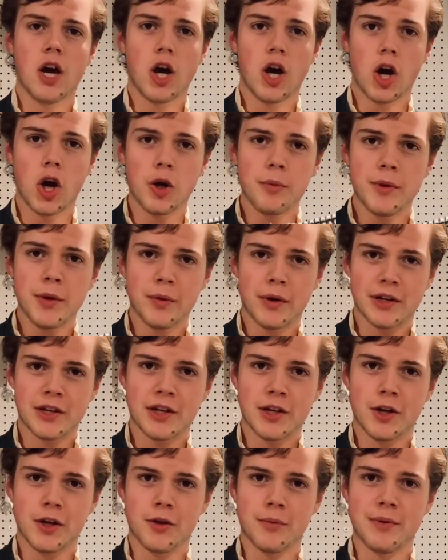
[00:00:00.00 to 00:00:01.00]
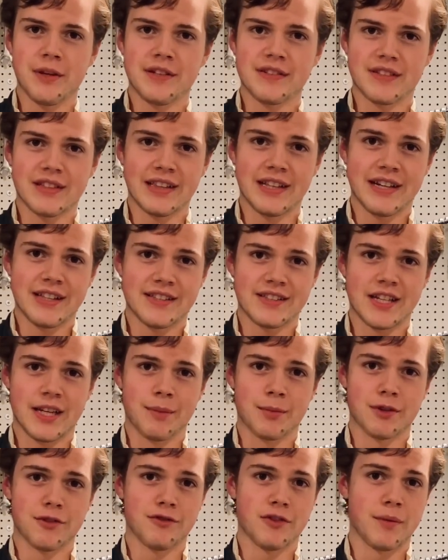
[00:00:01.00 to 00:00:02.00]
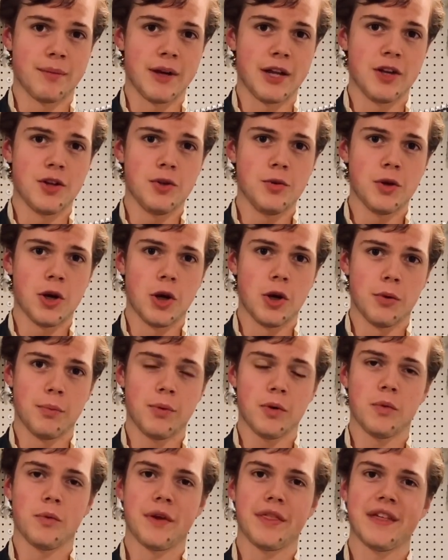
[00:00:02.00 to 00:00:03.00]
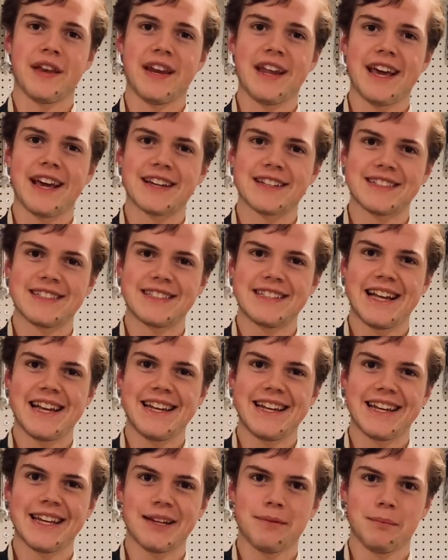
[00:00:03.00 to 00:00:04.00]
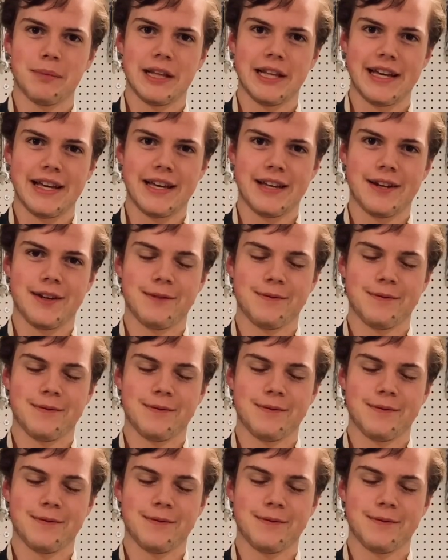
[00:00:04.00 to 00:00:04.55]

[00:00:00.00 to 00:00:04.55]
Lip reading: Obi-Wan Kenobi's lightsaber from A New Hope with an extending blade.